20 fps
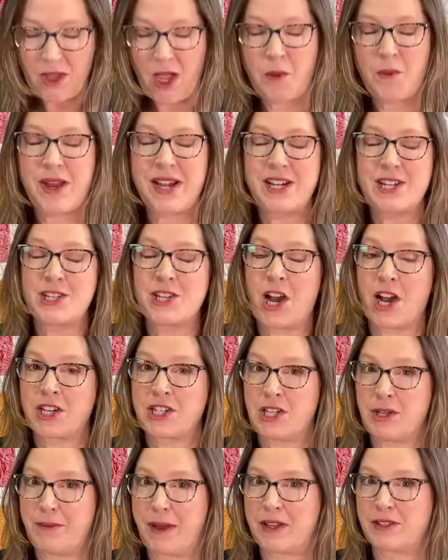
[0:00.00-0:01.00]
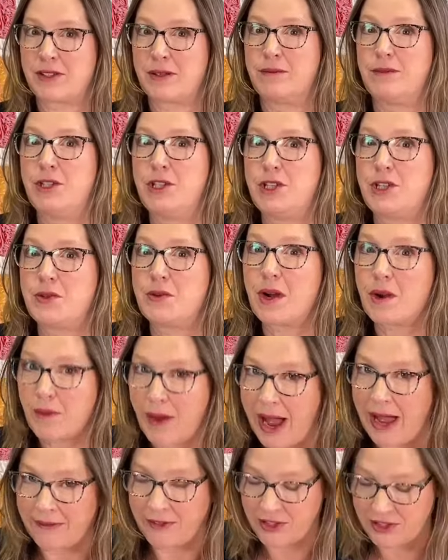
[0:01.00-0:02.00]
I wanted to talk to you about some new
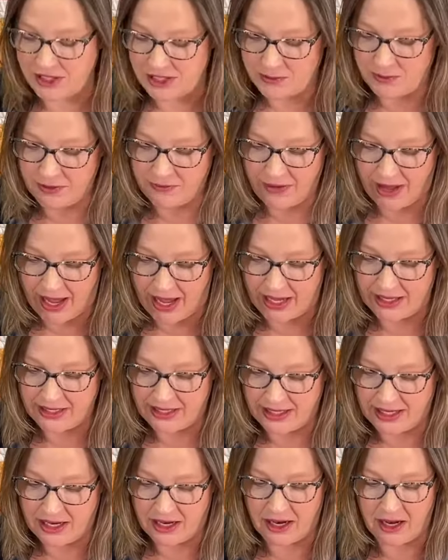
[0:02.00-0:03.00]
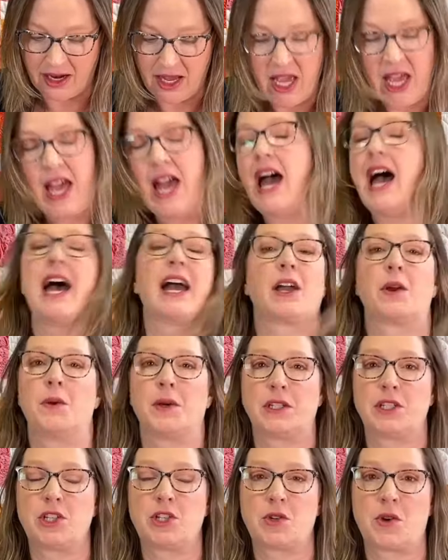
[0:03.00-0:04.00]
arrivals that we've had here at
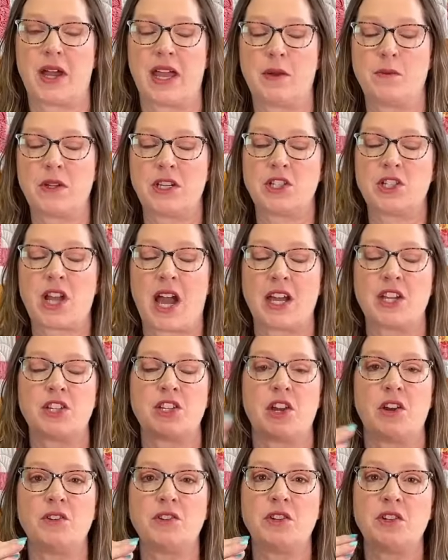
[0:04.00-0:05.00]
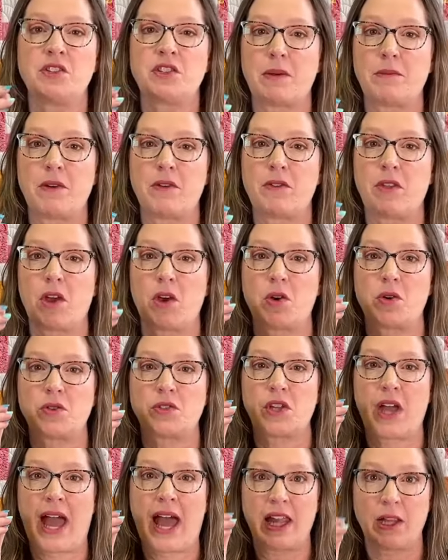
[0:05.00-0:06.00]
Quilted Joy, and we sh I showed you some of
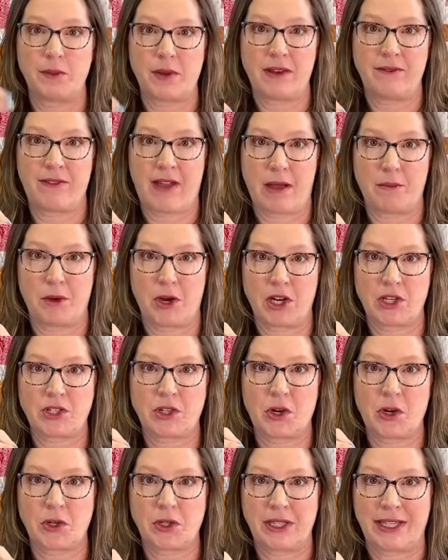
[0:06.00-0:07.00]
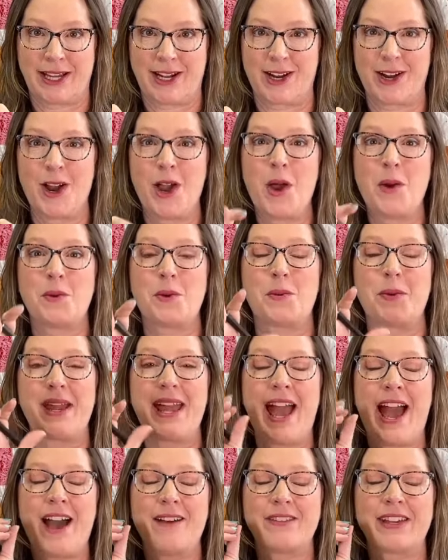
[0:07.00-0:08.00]
those Halloween fabrics earlier. Well,
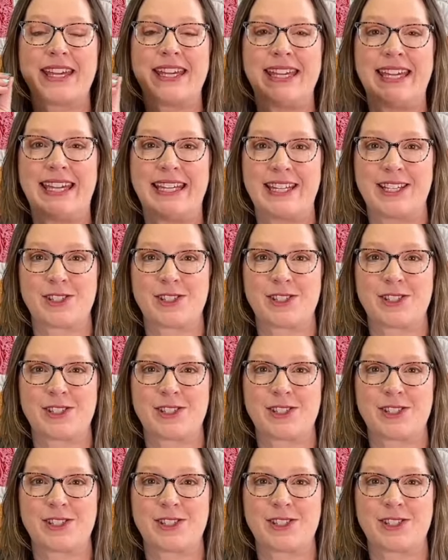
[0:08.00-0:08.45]
we have a kit.